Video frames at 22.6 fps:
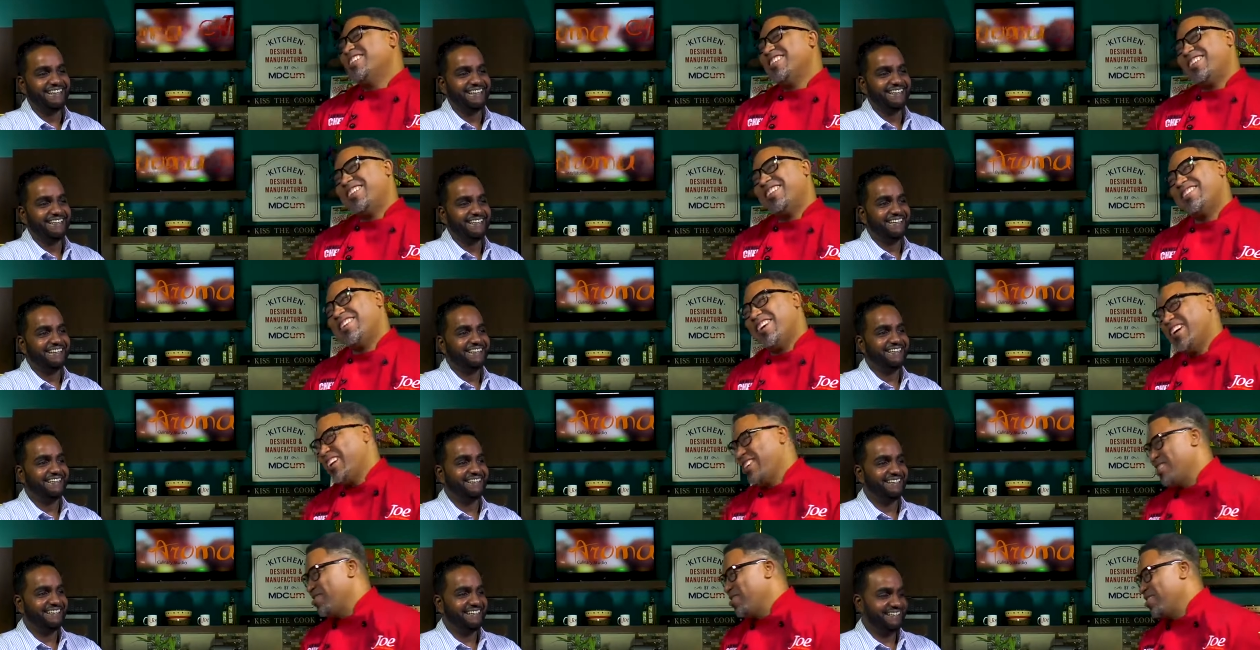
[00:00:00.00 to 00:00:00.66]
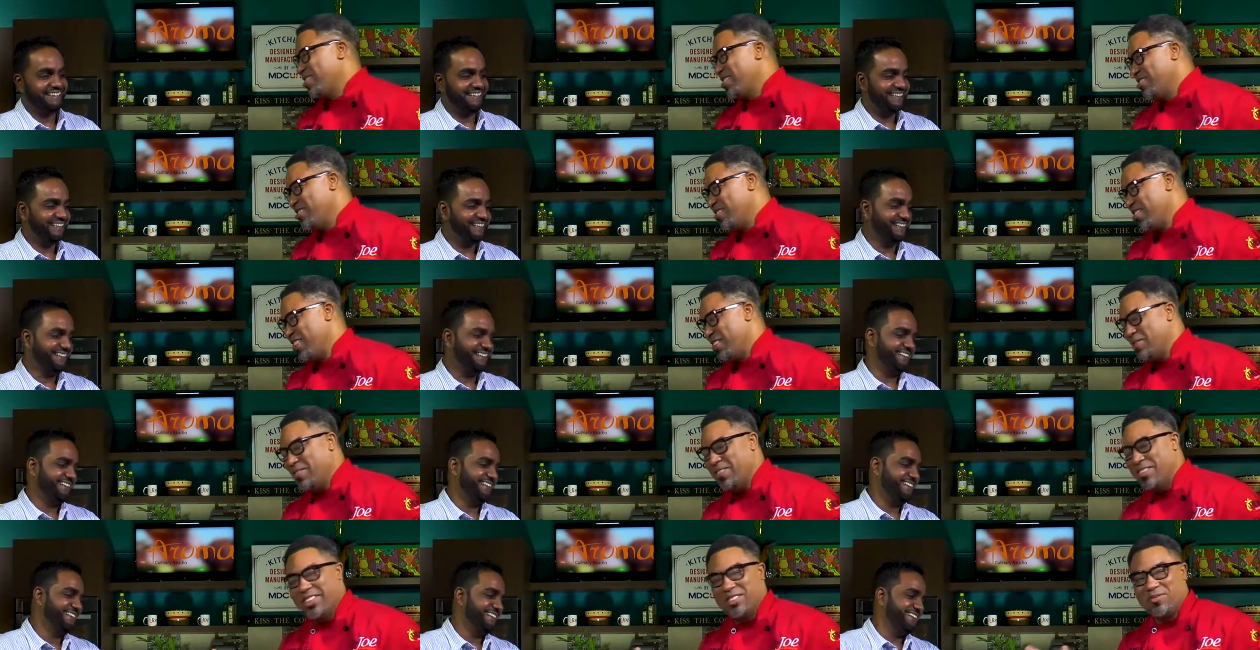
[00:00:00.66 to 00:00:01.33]
Speaker 1: Rishi, thank you so much for joining me
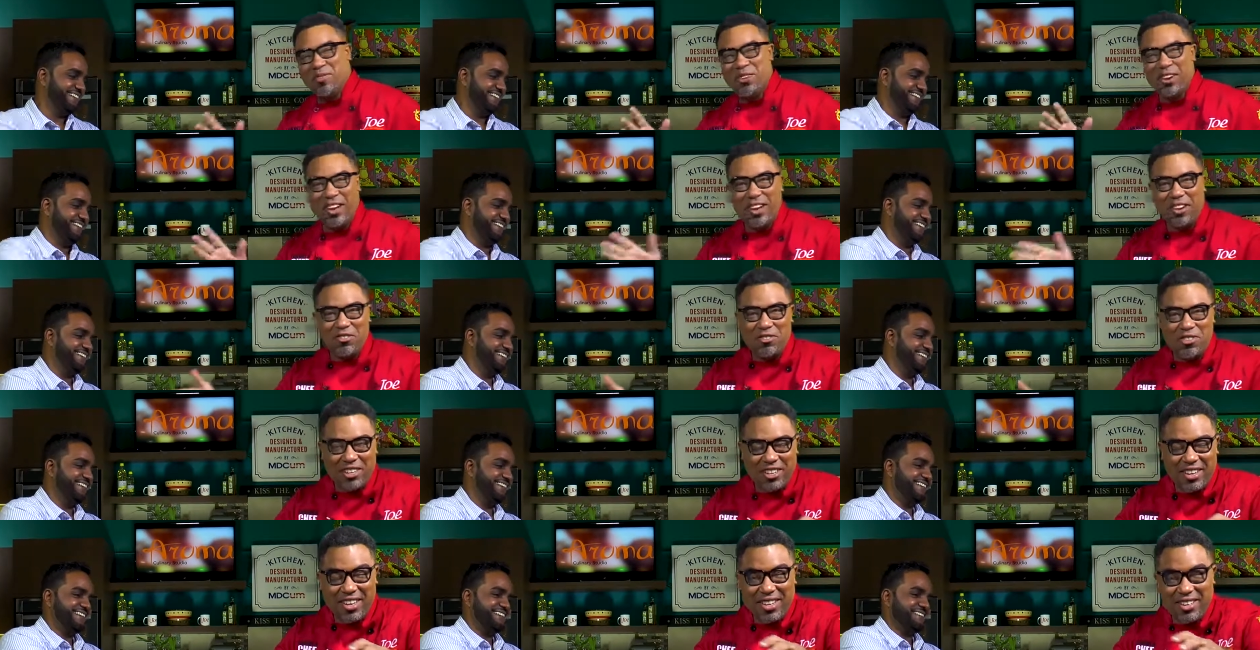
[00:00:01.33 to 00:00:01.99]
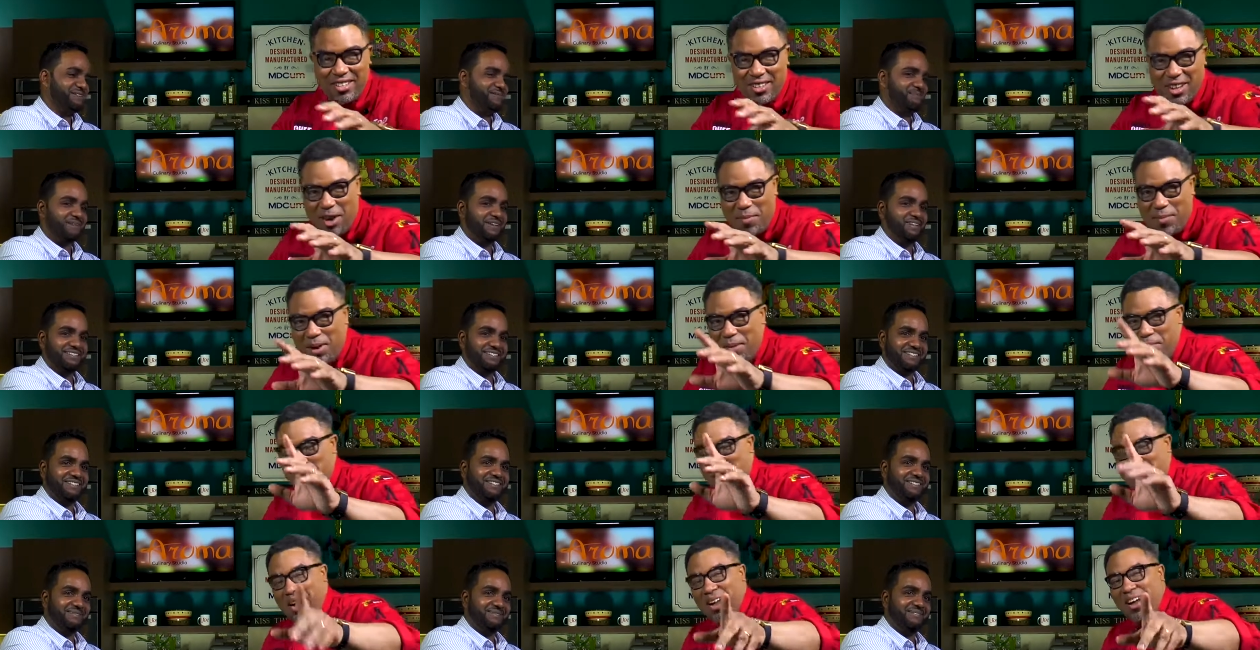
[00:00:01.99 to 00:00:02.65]
this morning. Rishi it's is coming
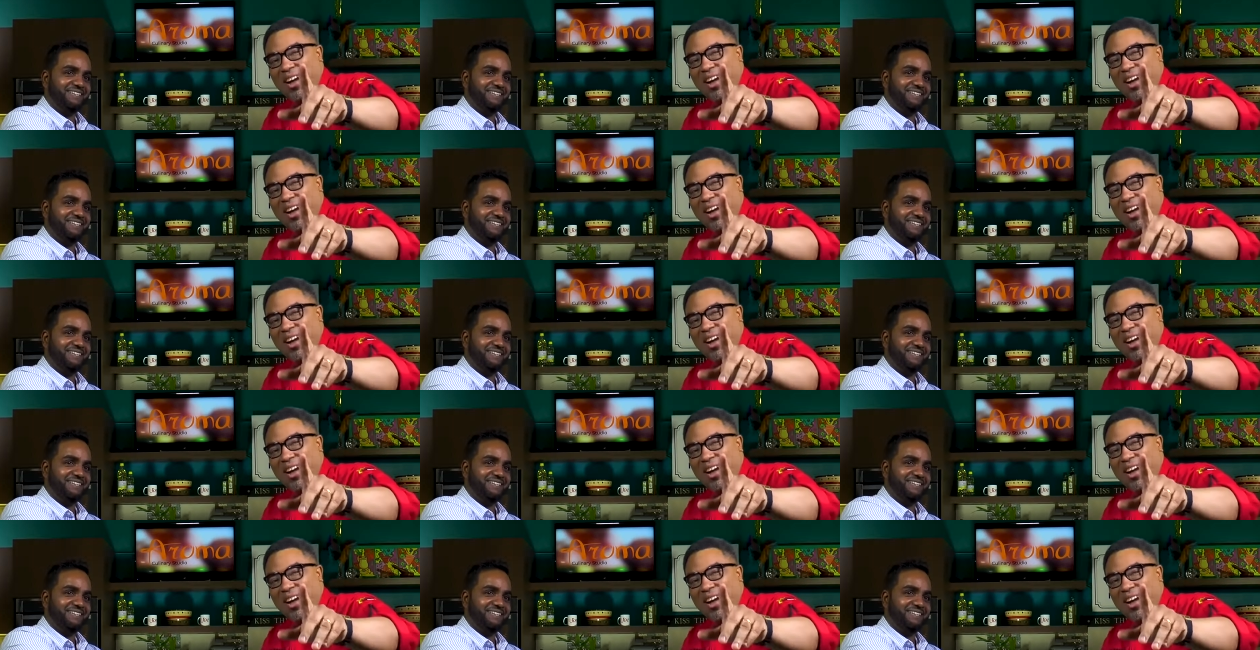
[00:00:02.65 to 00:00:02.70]
back